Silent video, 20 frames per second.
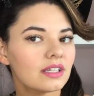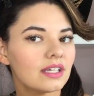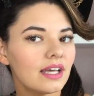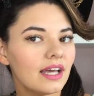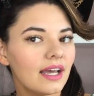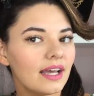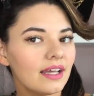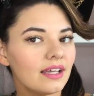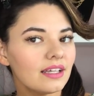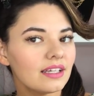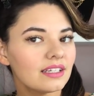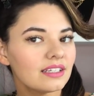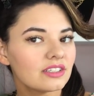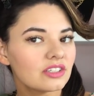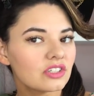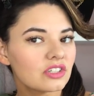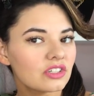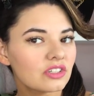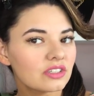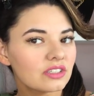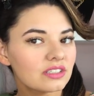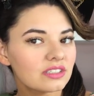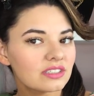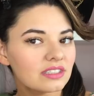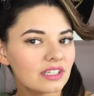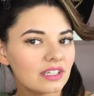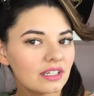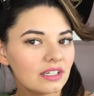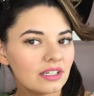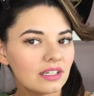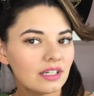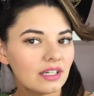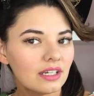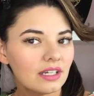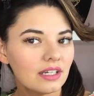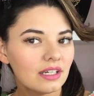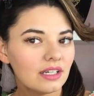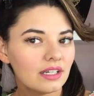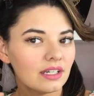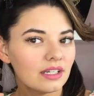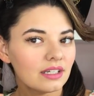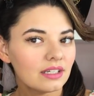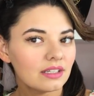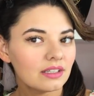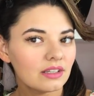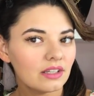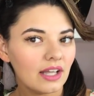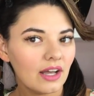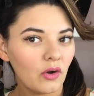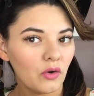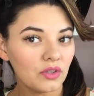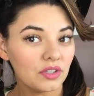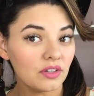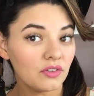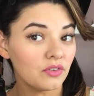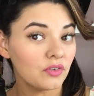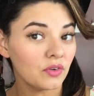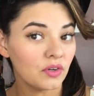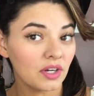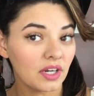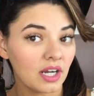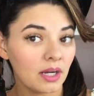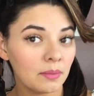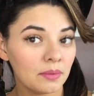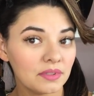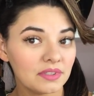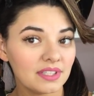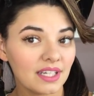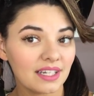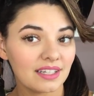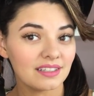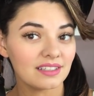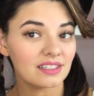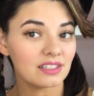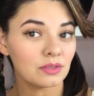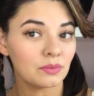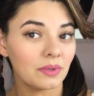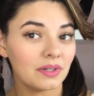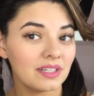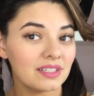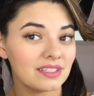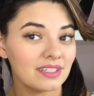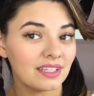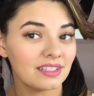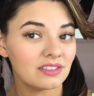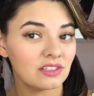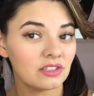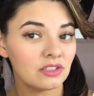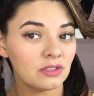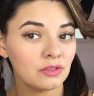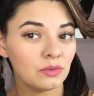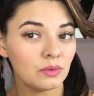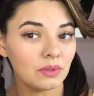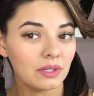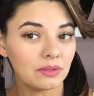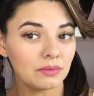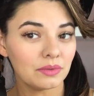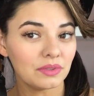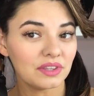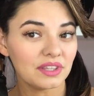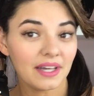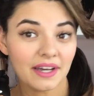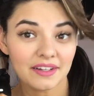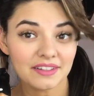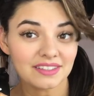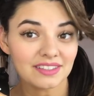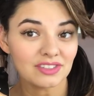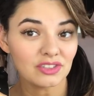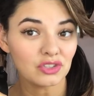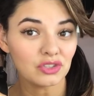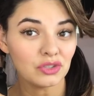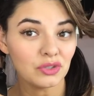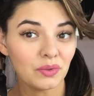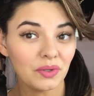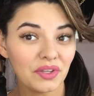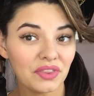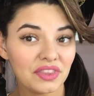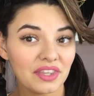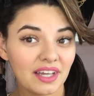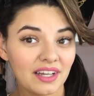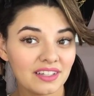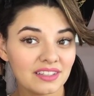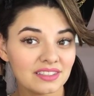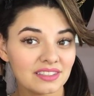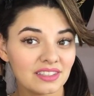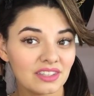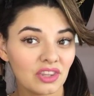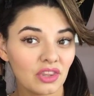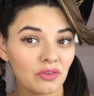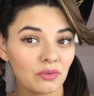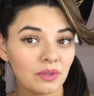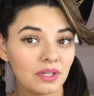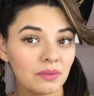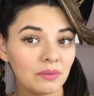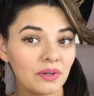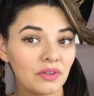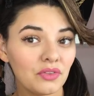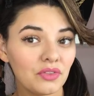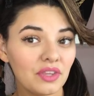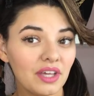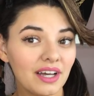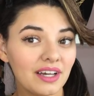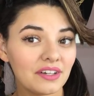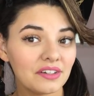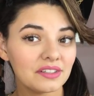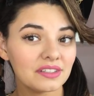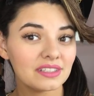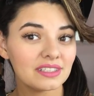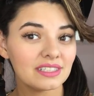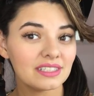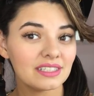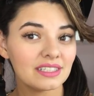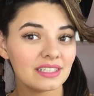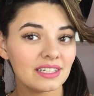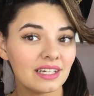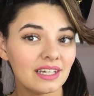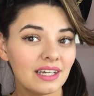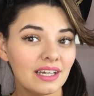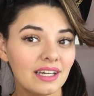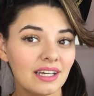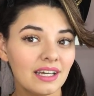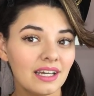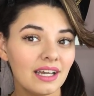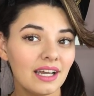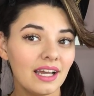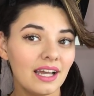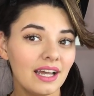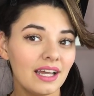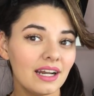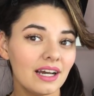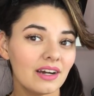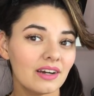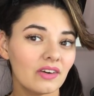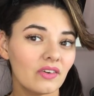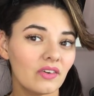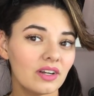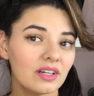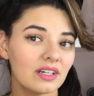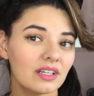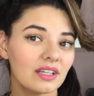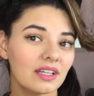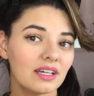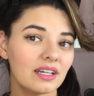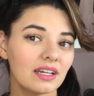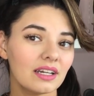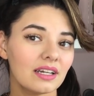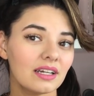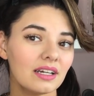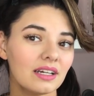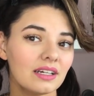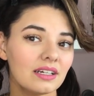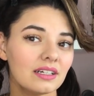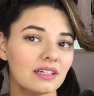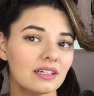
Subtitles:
Okay, interesting. Hold it for a couple seconds is what it says to do. 1, 1,000, 2, 1,000, 3, 1,000. And I'm going to let it go.